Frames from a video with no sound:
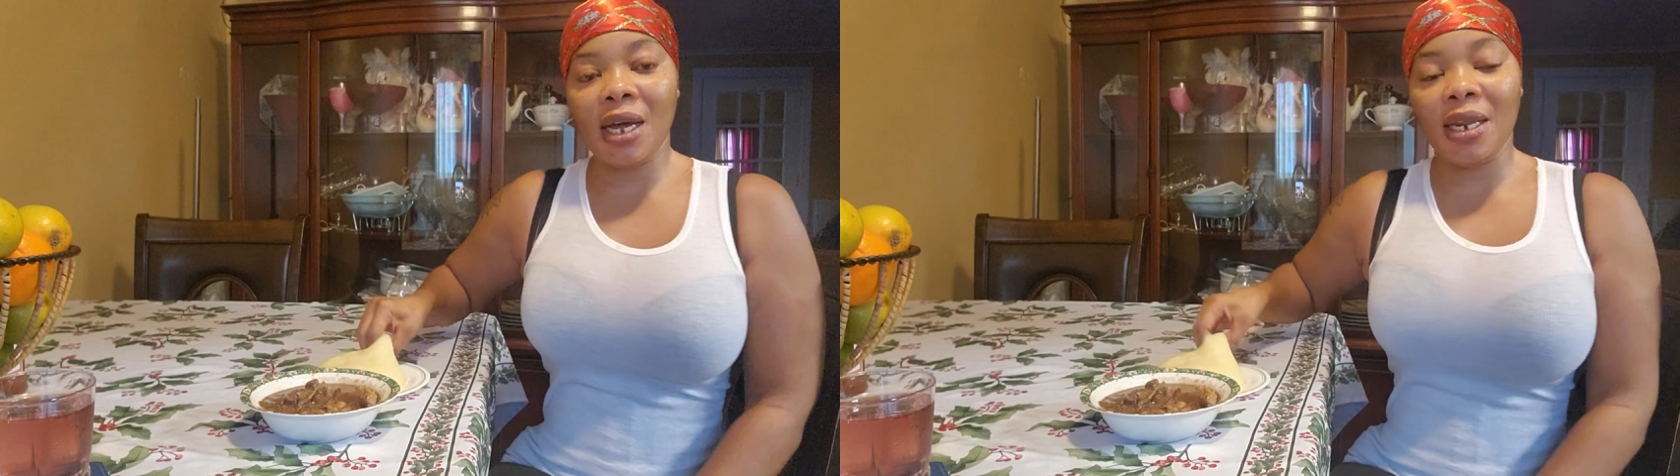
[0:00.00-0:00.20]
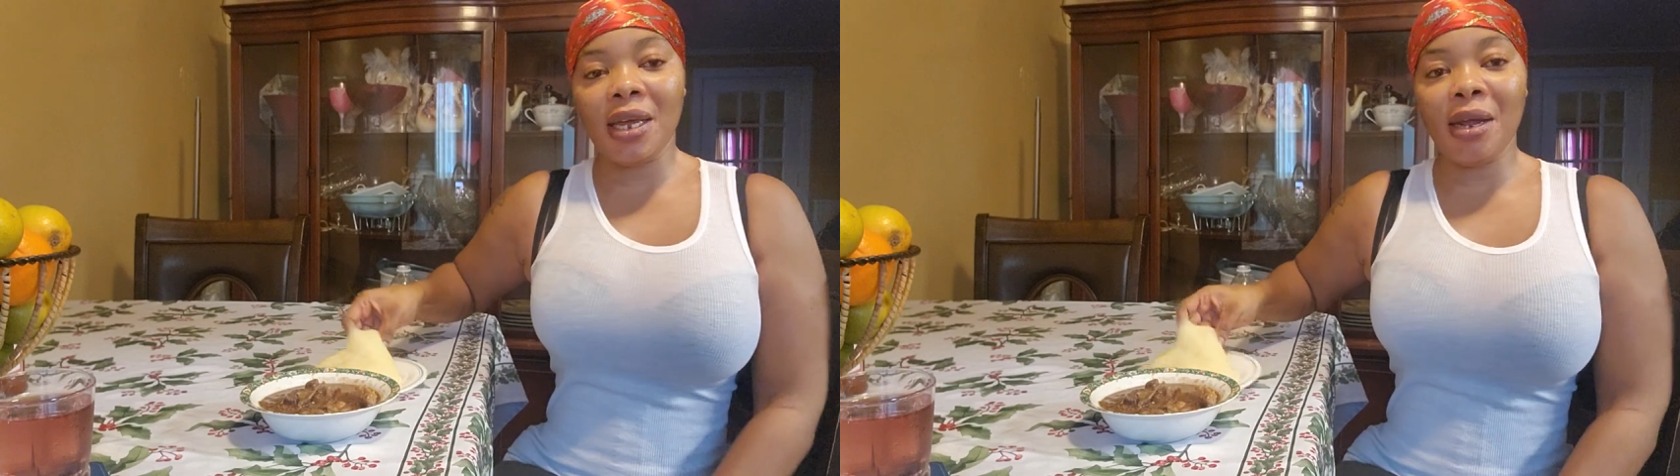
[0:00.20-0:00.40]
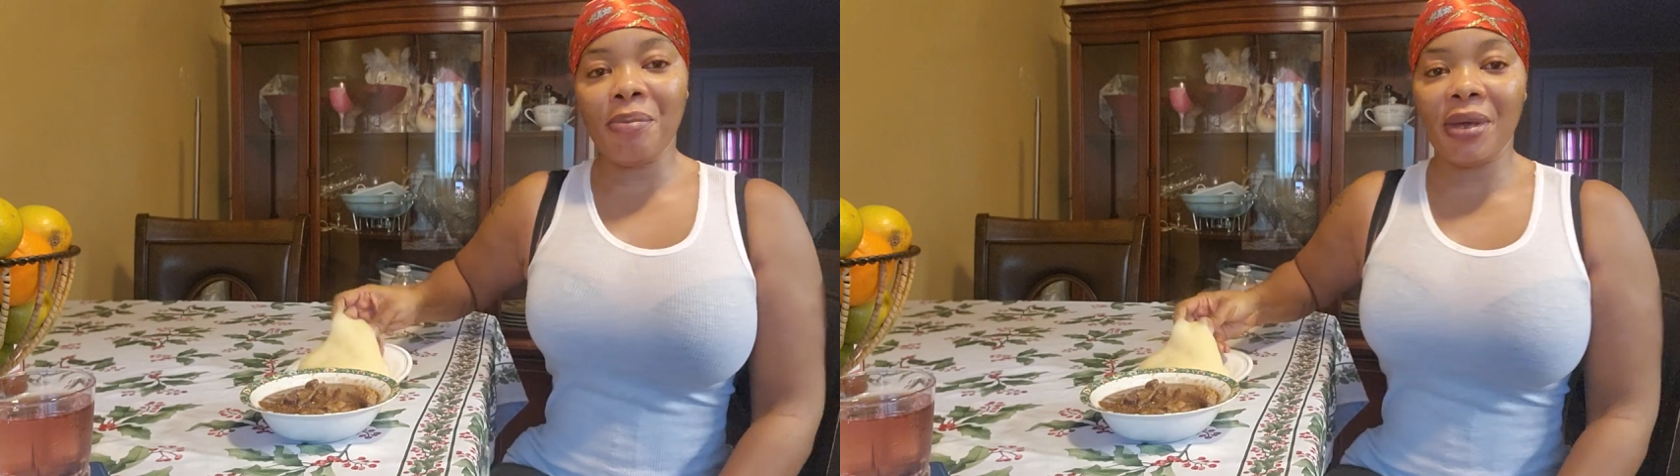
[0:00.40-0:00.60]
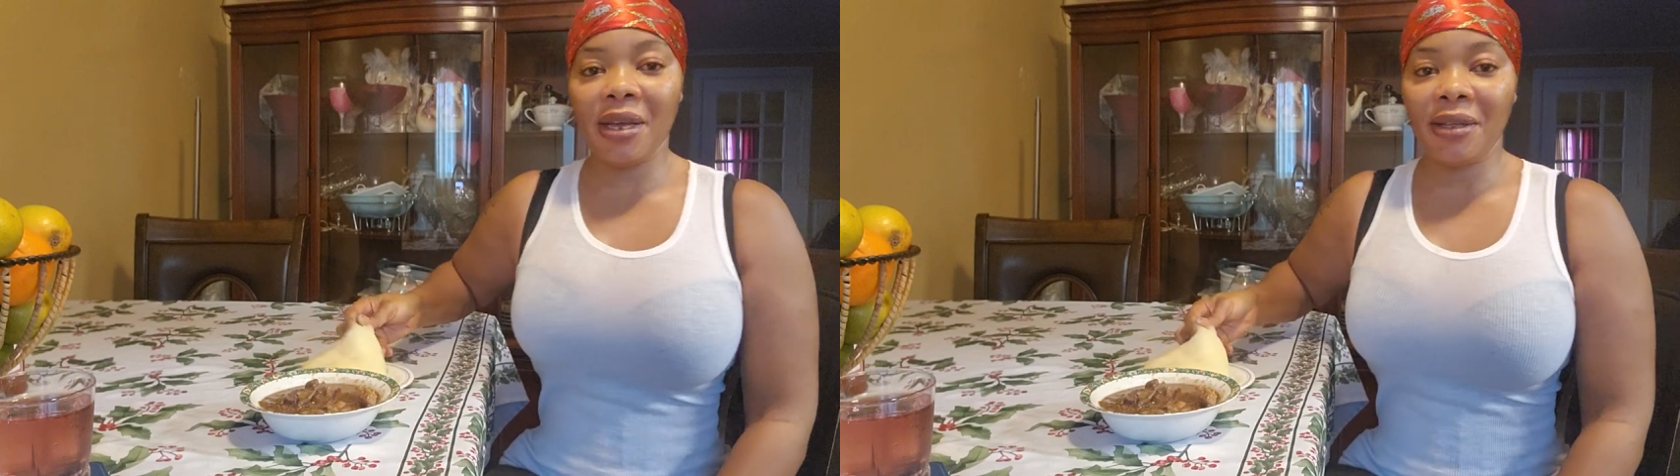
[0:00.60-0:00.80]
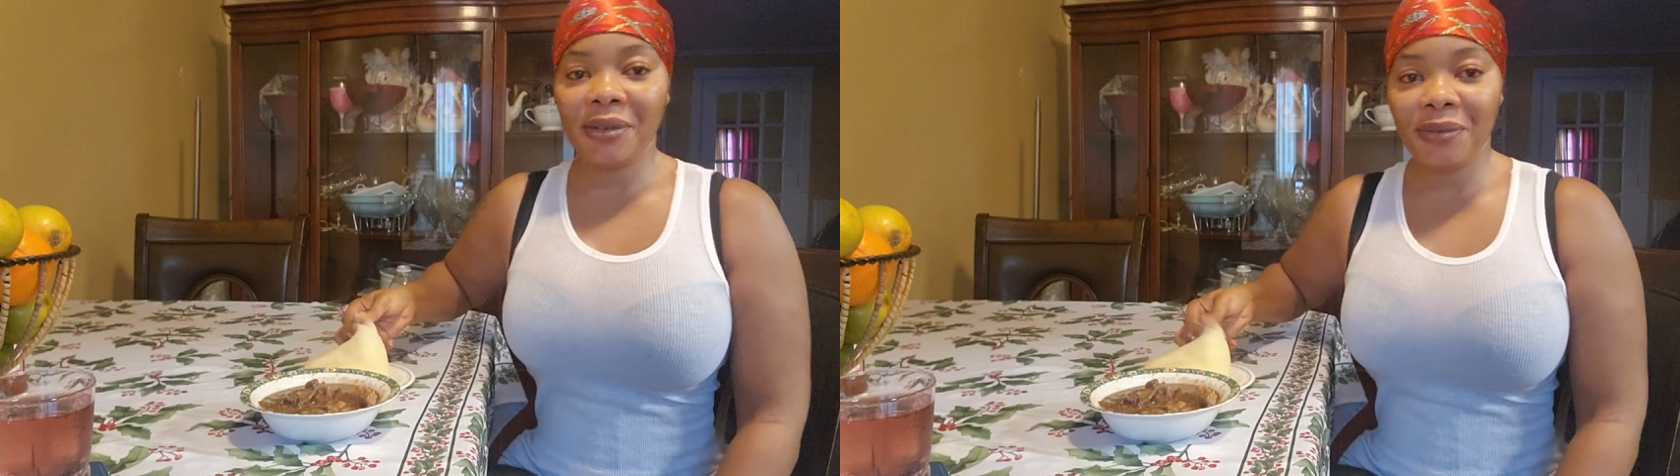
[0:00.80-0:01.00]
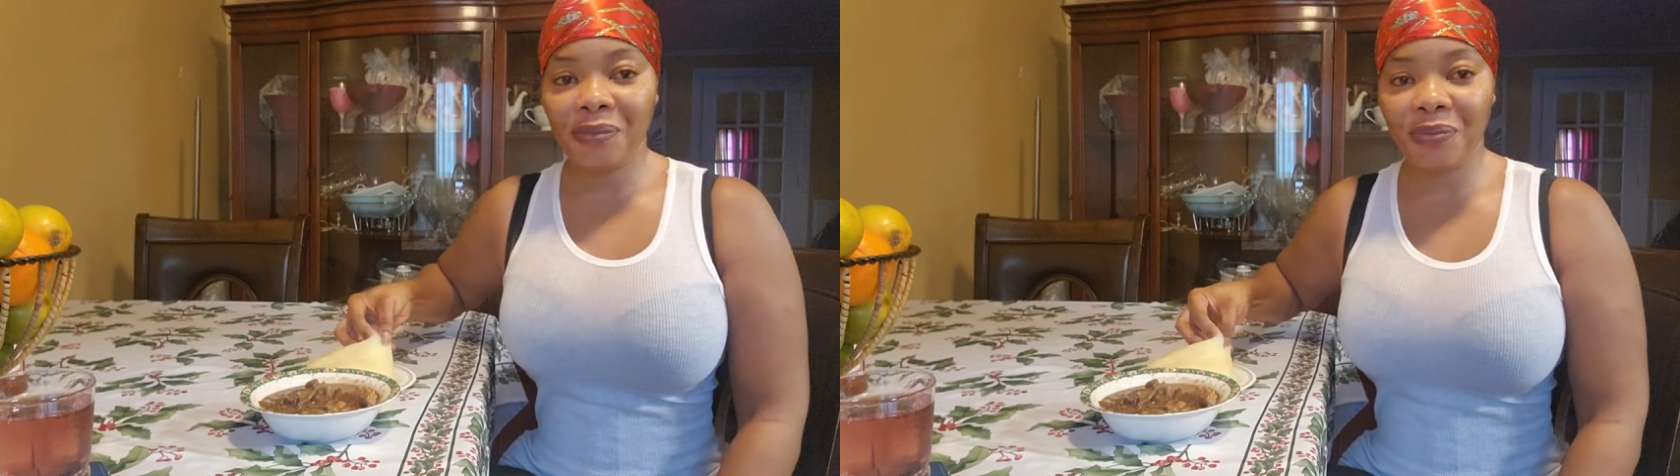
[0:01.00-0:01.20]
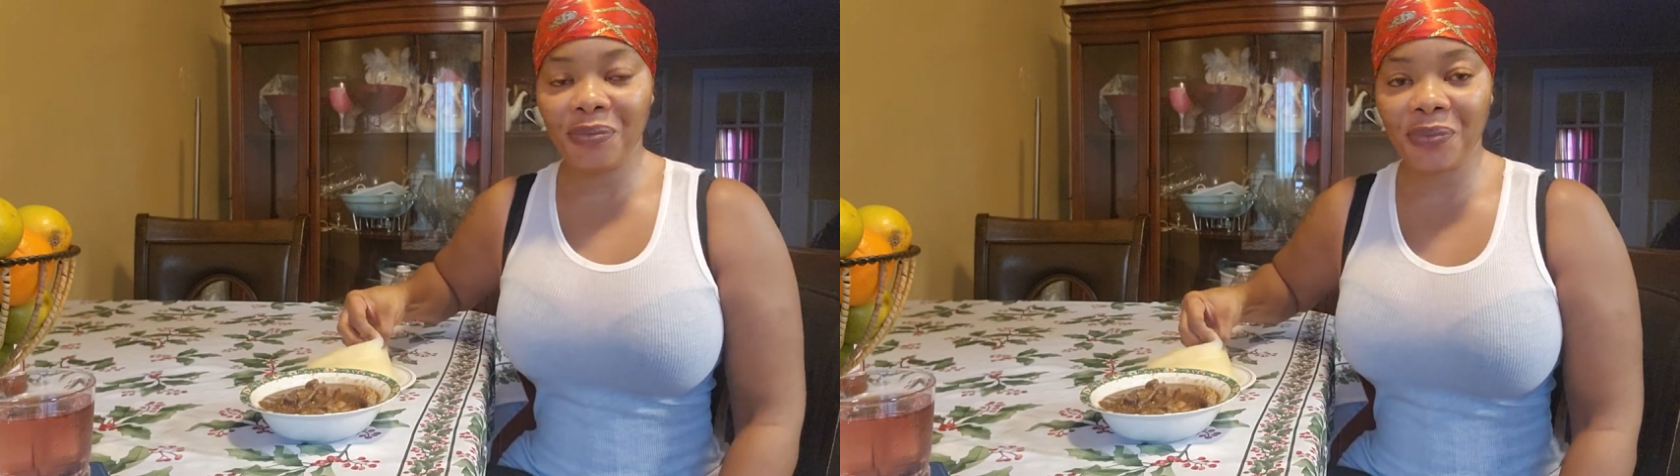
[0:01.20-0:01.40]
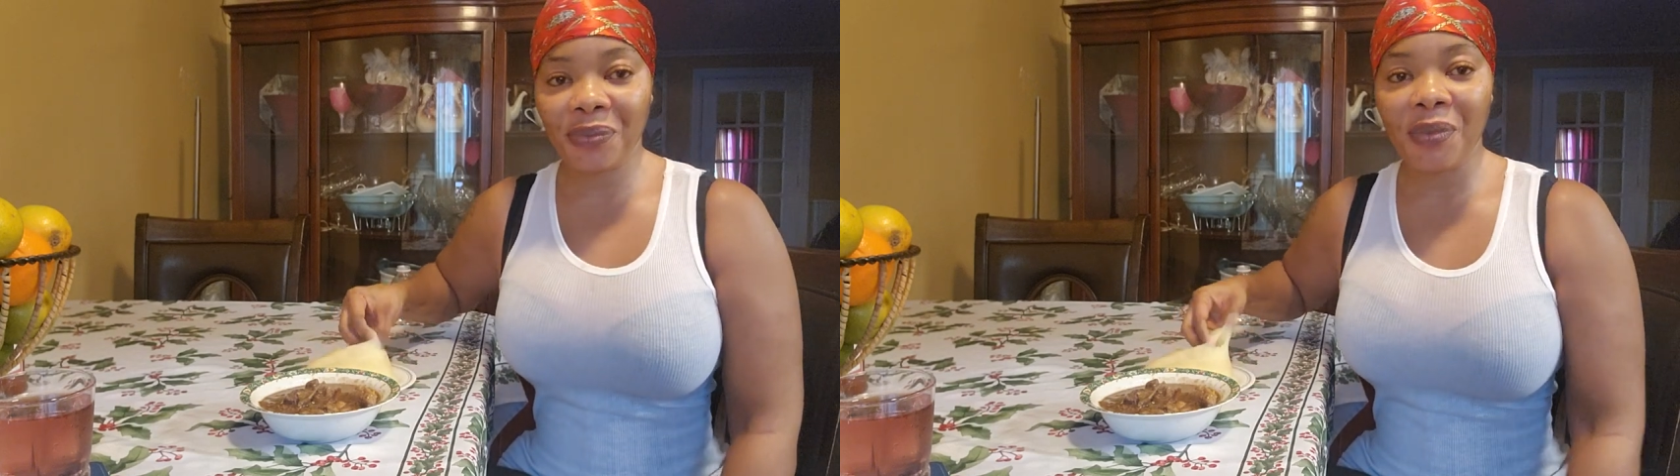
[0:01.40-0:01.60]
a little bit.
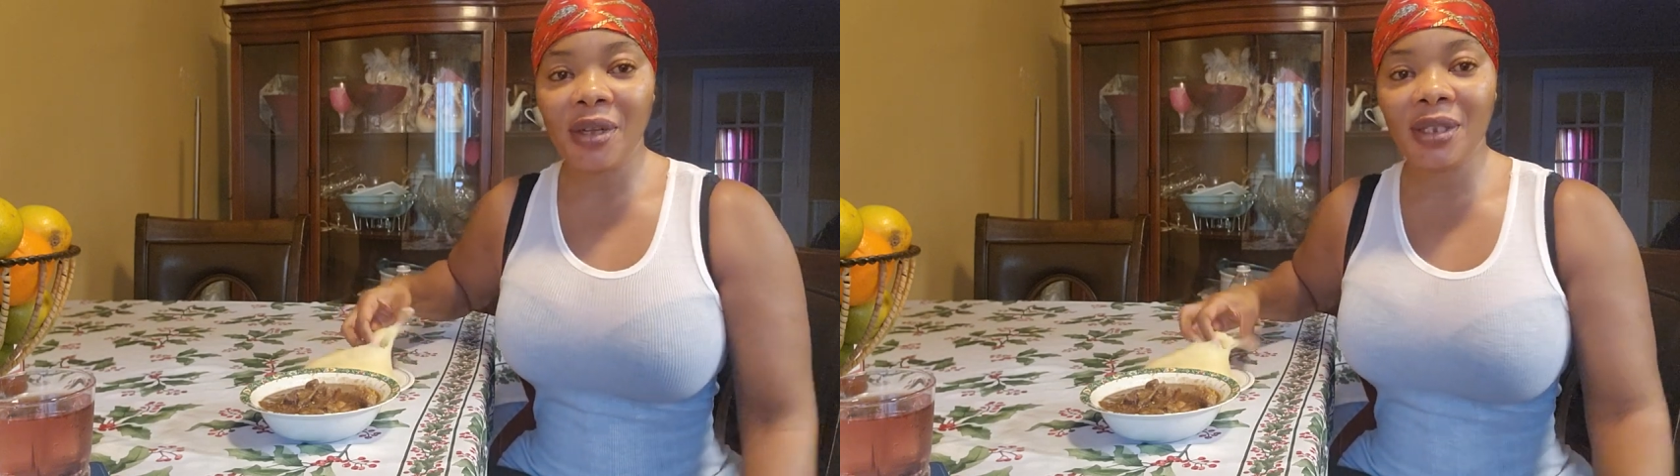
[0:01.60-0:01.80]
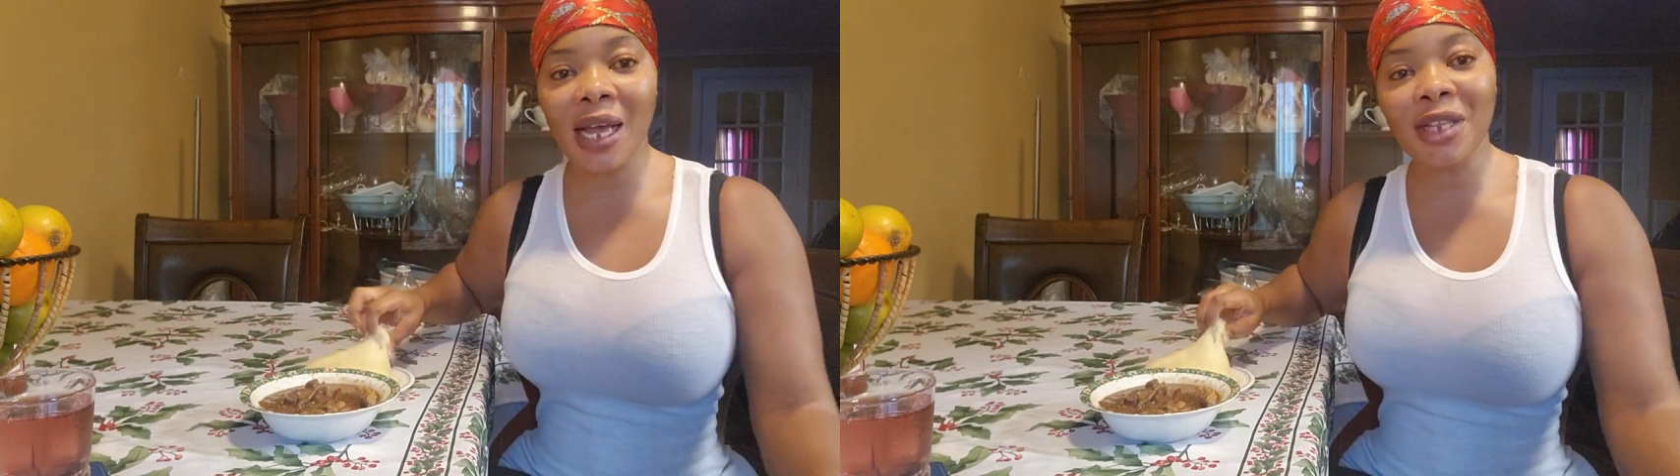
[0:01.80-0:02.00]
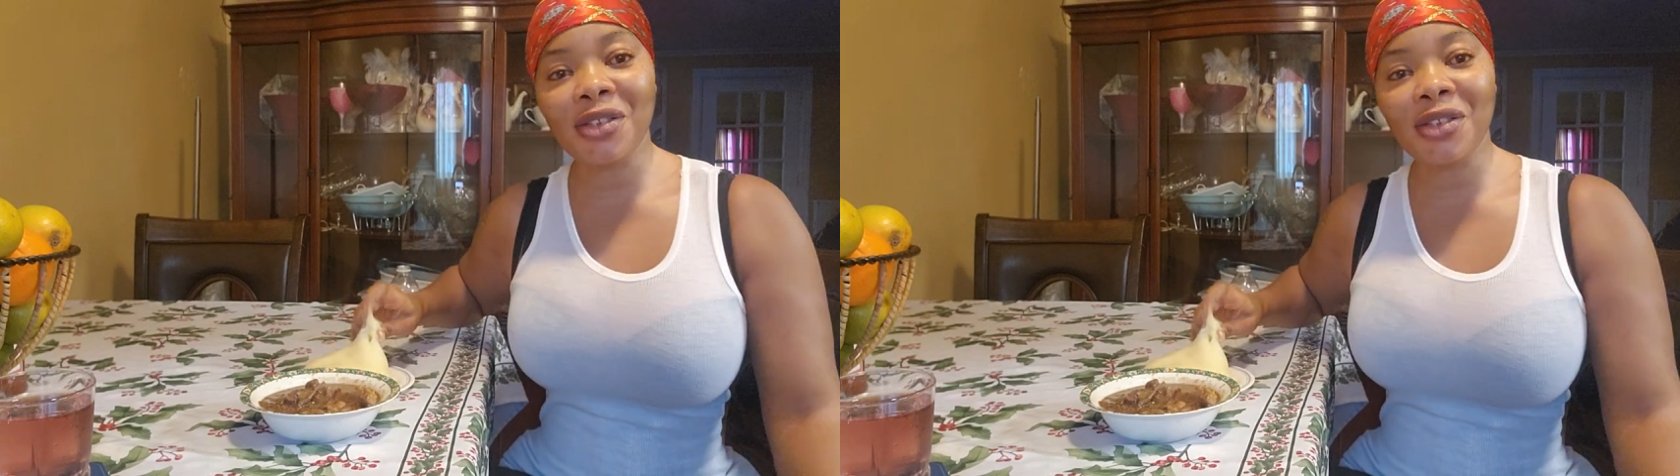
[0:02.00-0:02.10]
Then I